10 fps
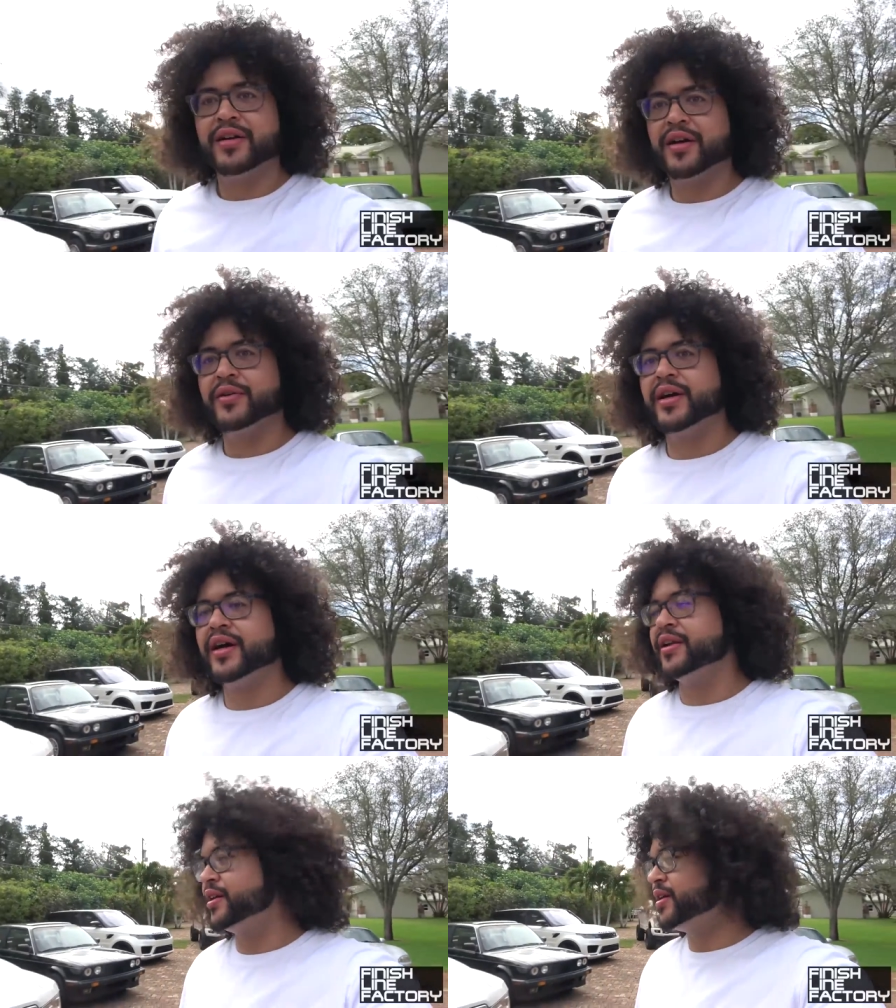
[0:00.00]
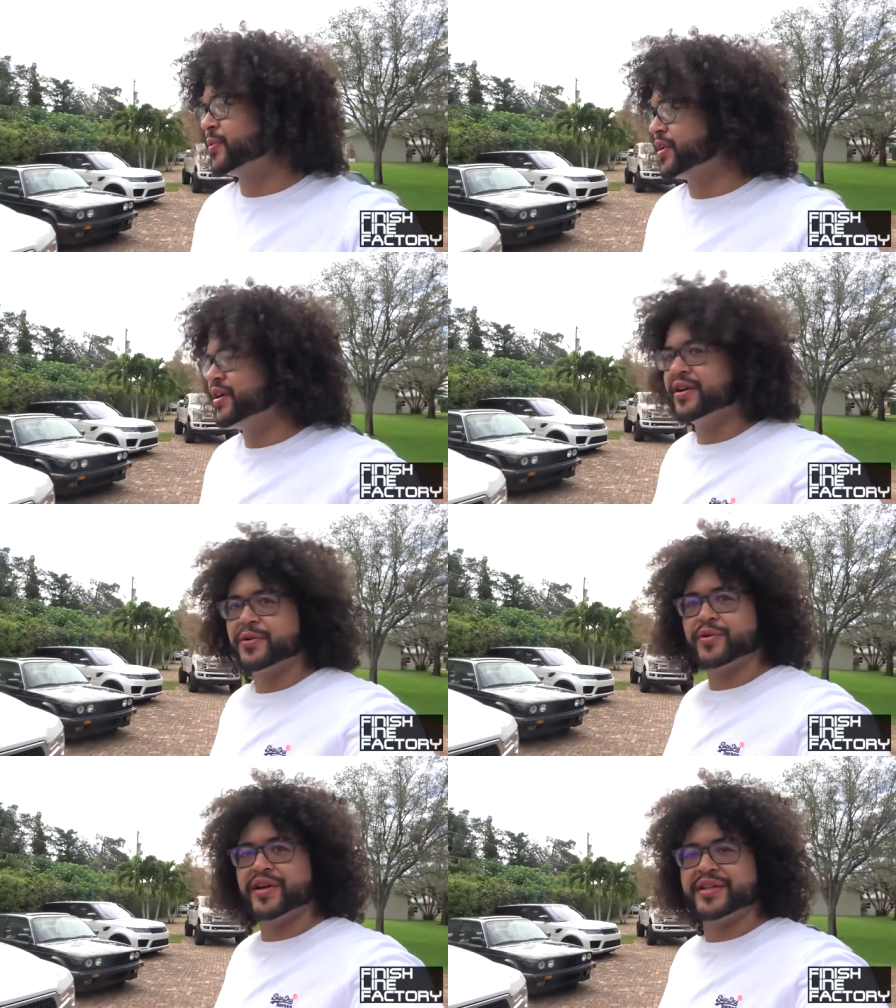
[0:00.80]
All right, all right, we're
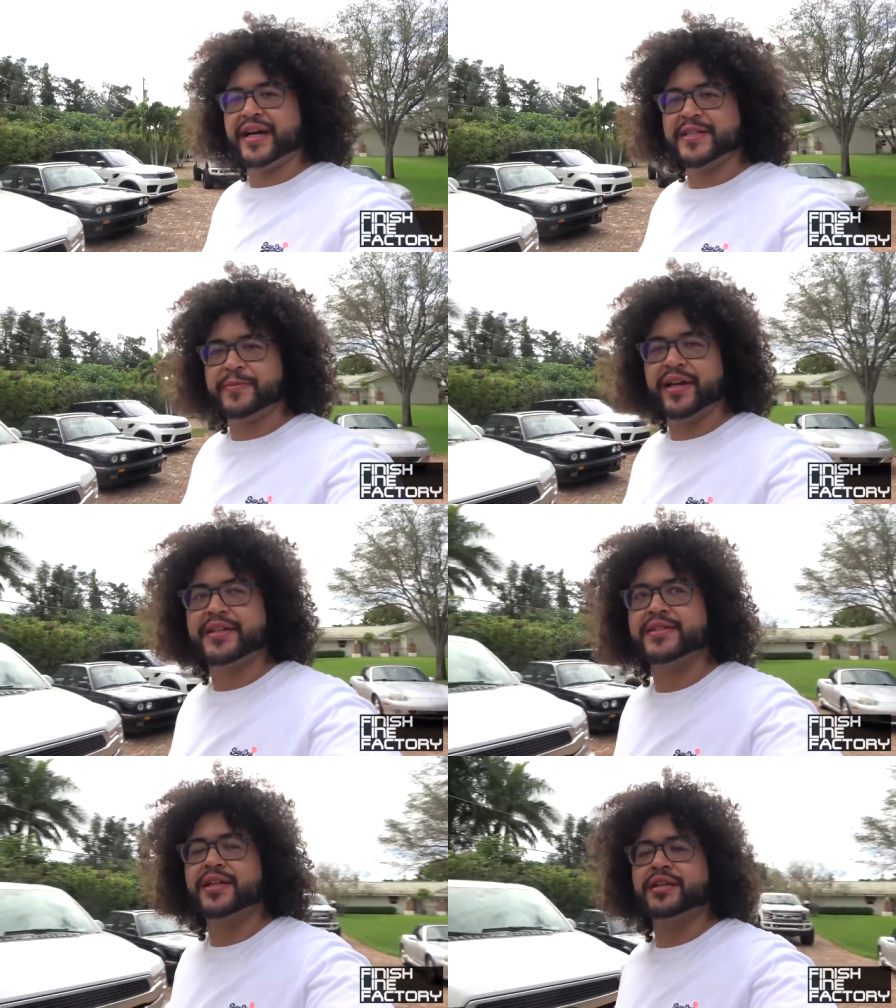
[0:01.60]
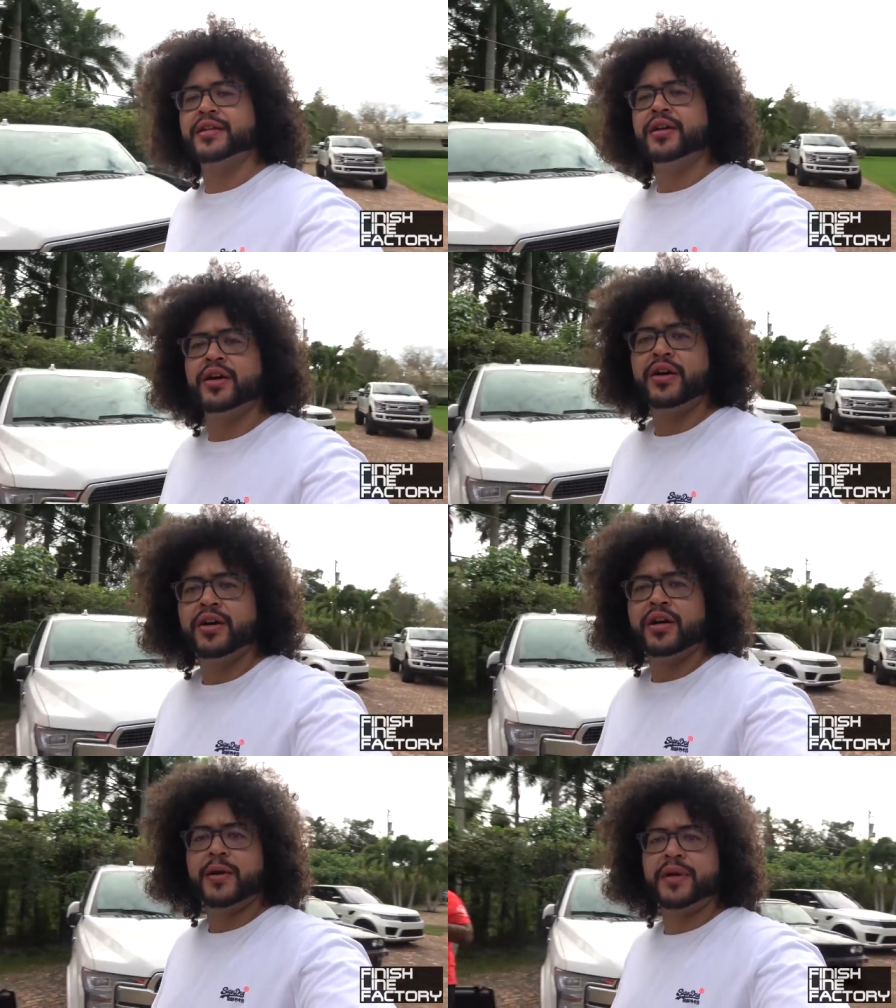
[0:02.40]
here. We're at Dan's place, and
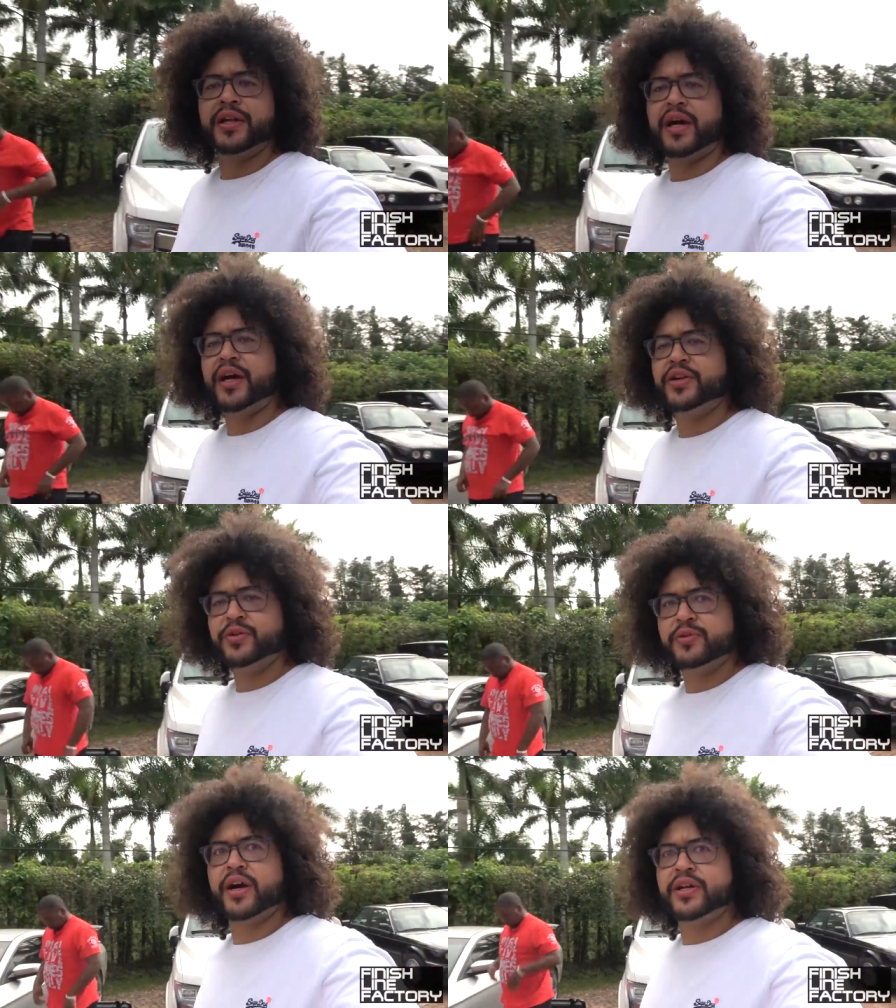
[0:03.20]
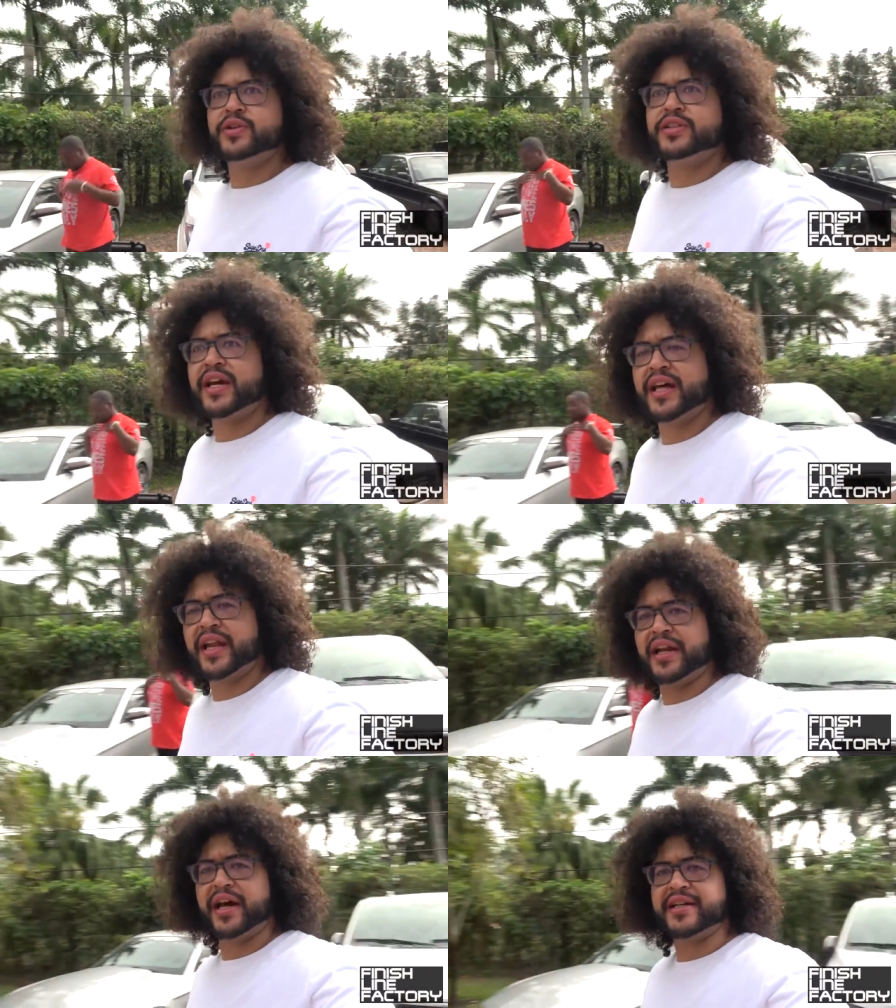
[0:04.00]
I mean, I knew I knew Dan
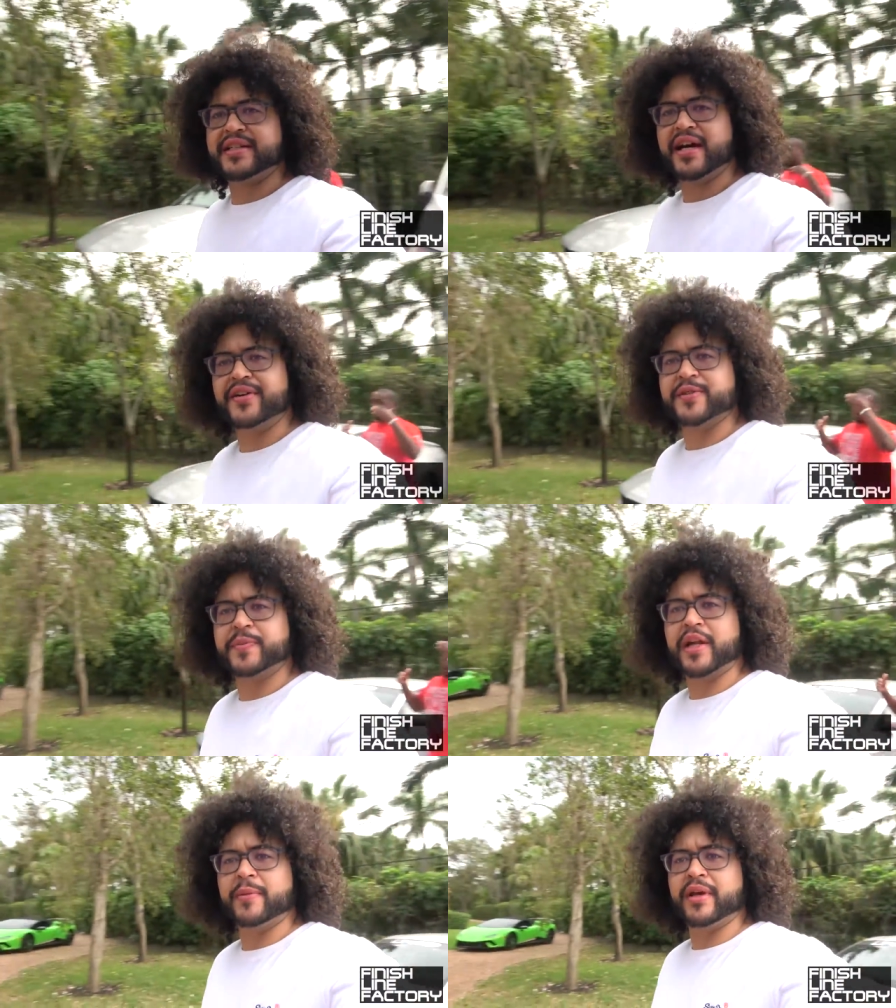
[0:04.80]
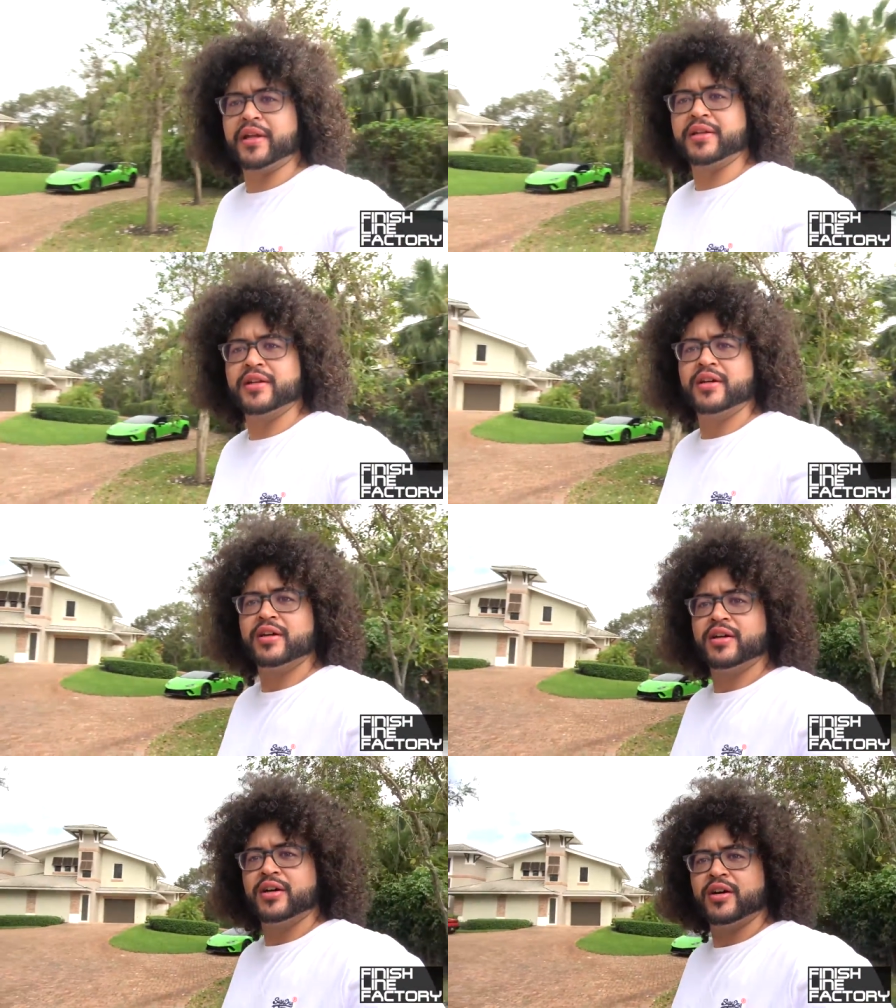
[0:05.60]
had a nice house, but I
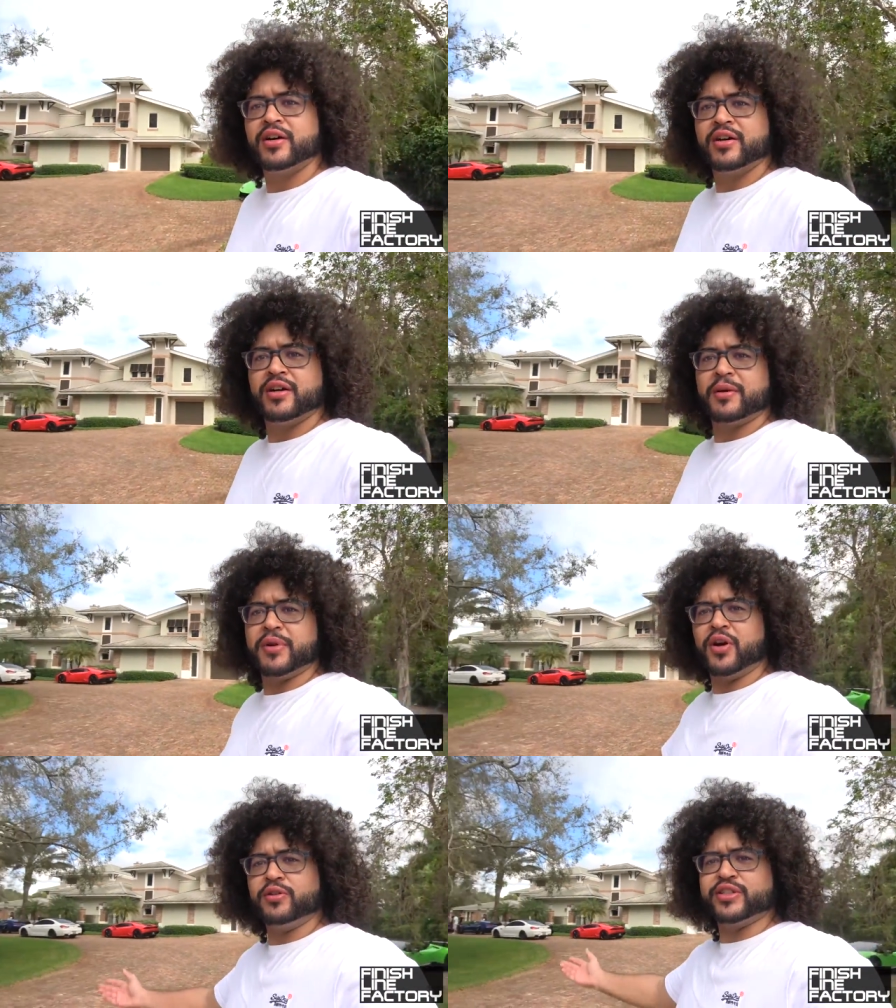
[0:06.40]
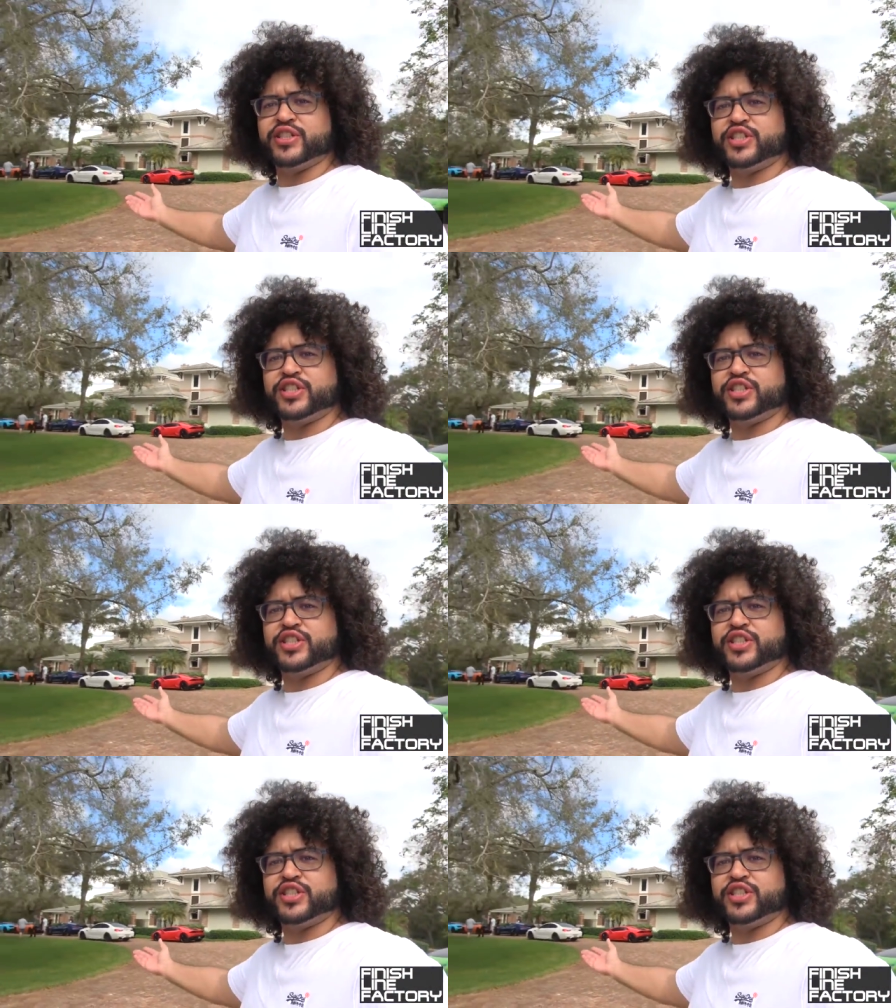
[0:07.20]
mean, I mean, holy